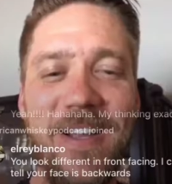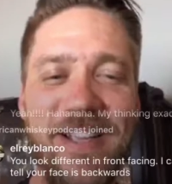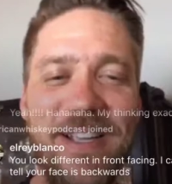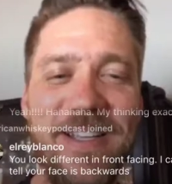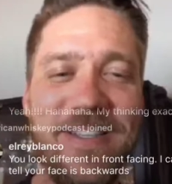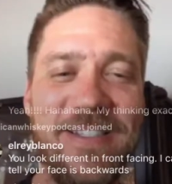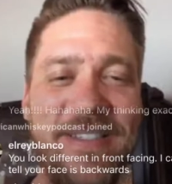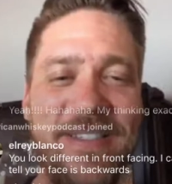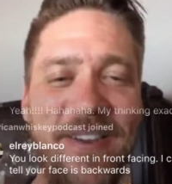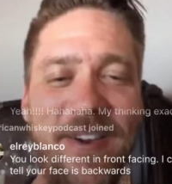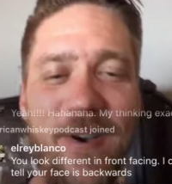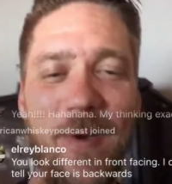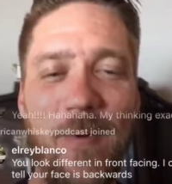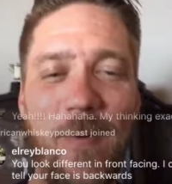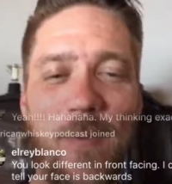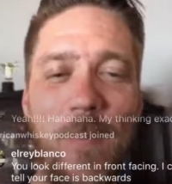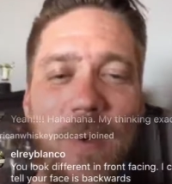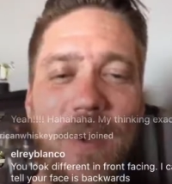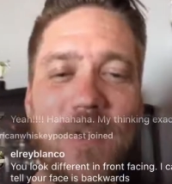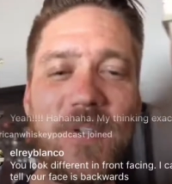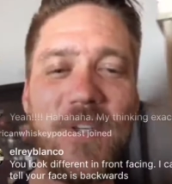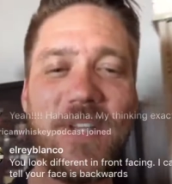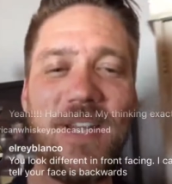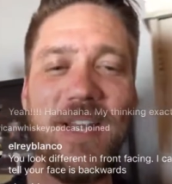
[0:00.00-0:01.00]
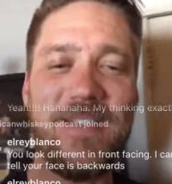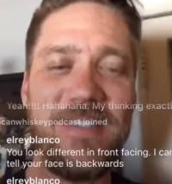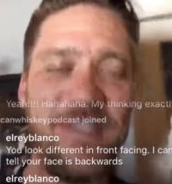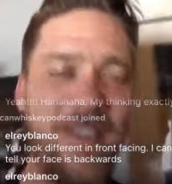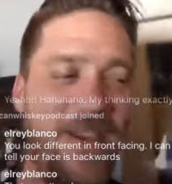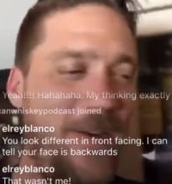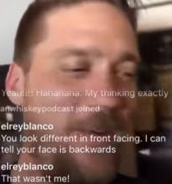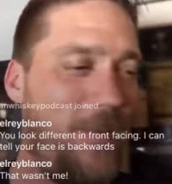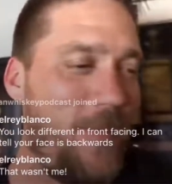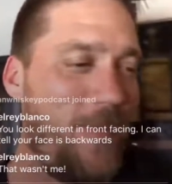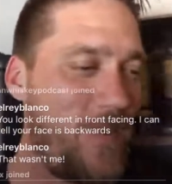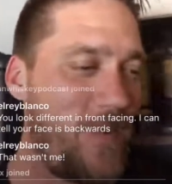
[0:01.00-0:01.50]
and get started. I'm going to mount you guys
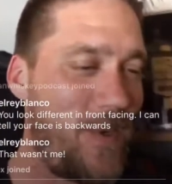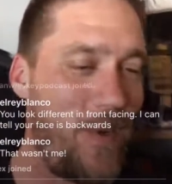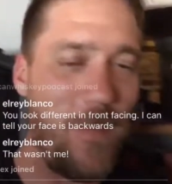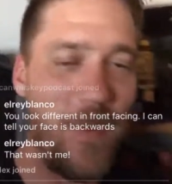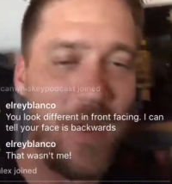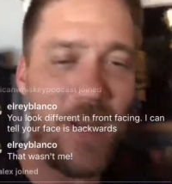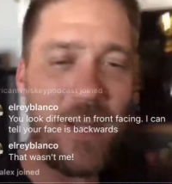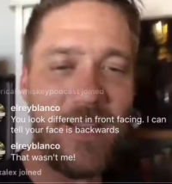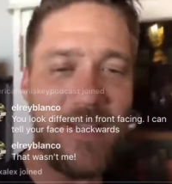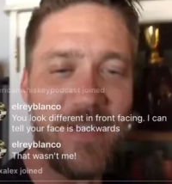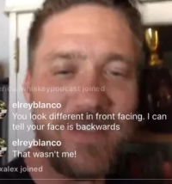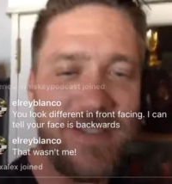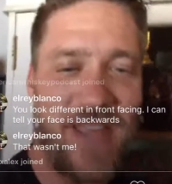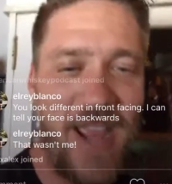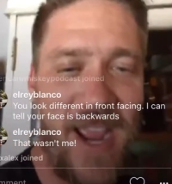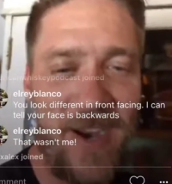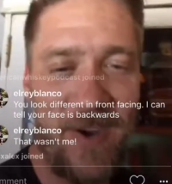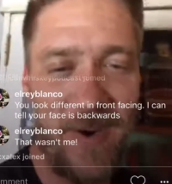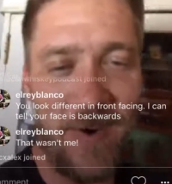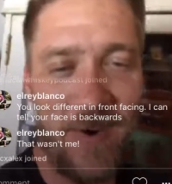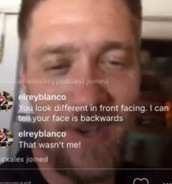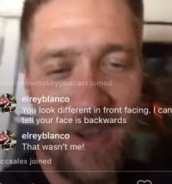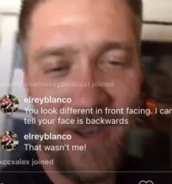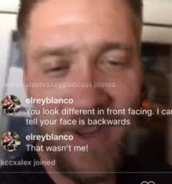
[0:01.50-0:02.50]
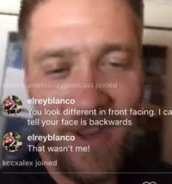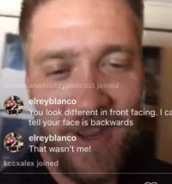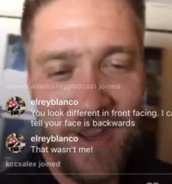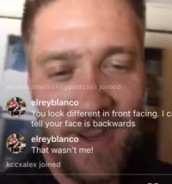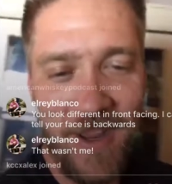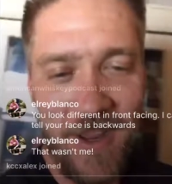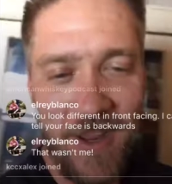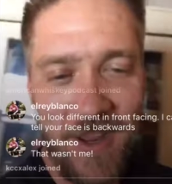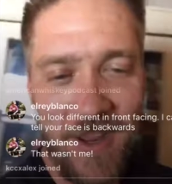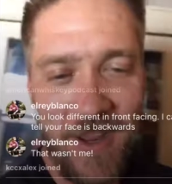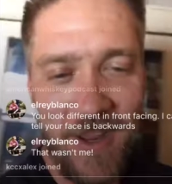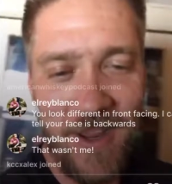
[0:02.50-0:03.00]
up. We'll start making this daiquiri
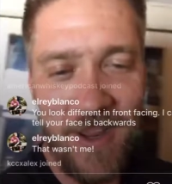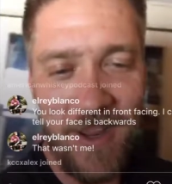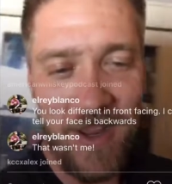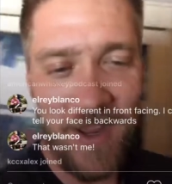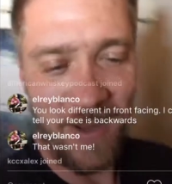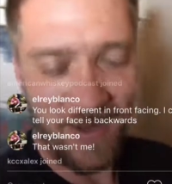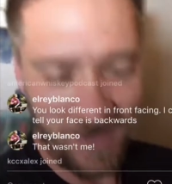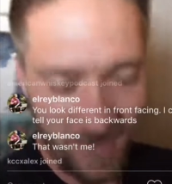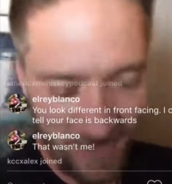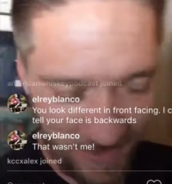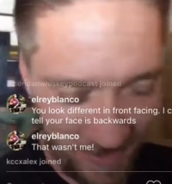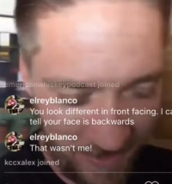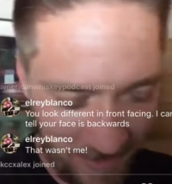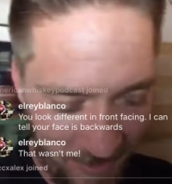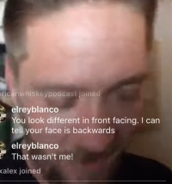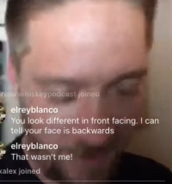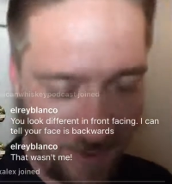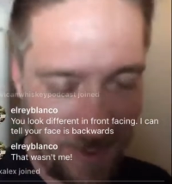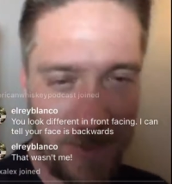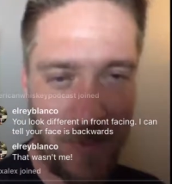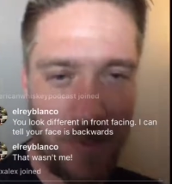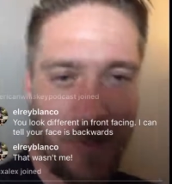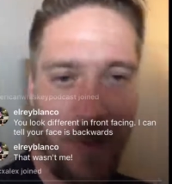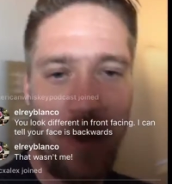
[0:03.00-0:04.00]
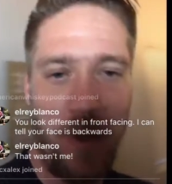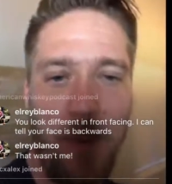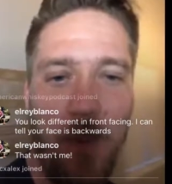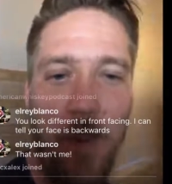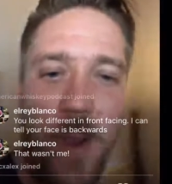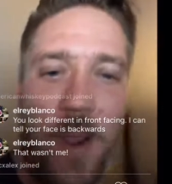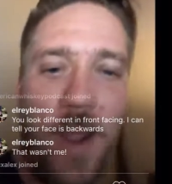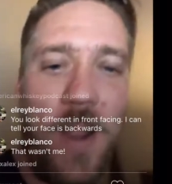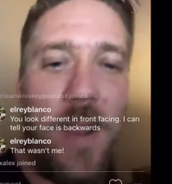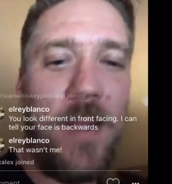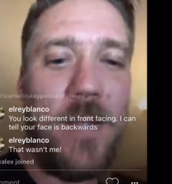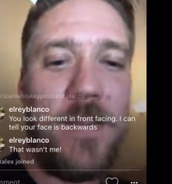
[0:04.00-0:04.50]
and explain
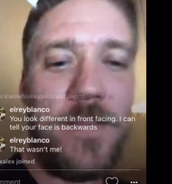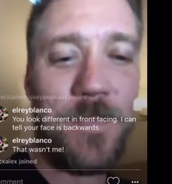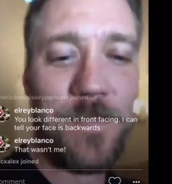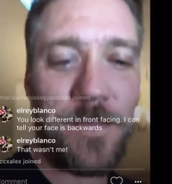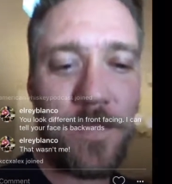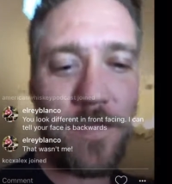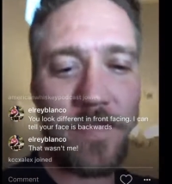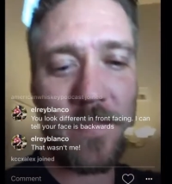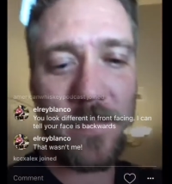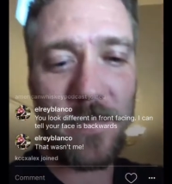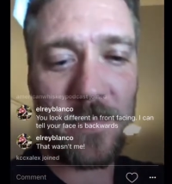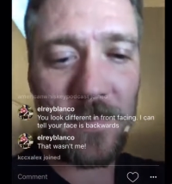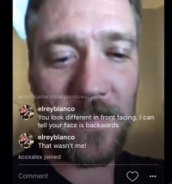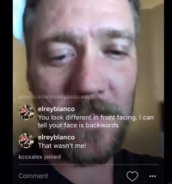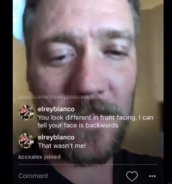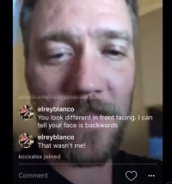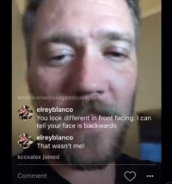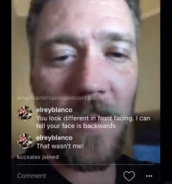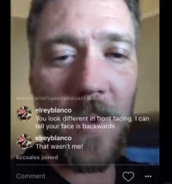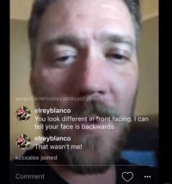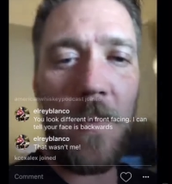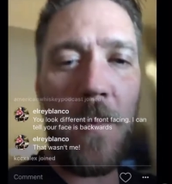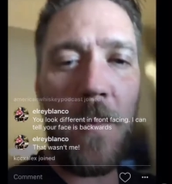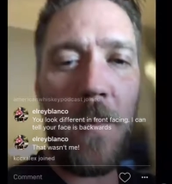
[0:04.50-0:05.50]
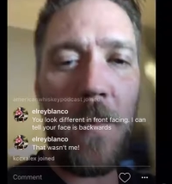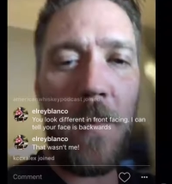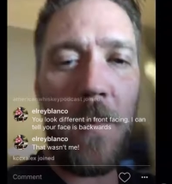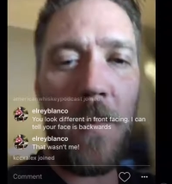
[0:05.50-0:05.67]
why we're